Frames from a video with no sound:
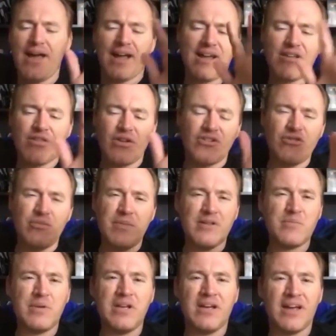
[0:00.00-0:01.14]
I kind of thought
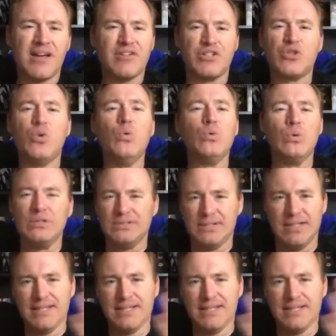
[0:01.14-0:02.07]
Superman's being kind of a tool